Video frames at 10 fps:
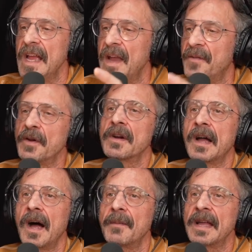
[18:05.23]
if you're a
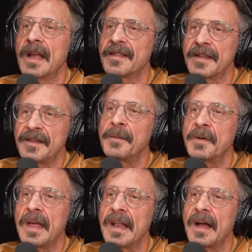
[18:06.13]
comic at the tip of
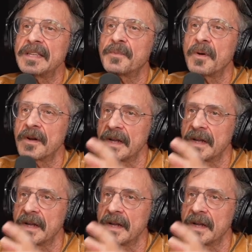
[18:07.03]
that iceberg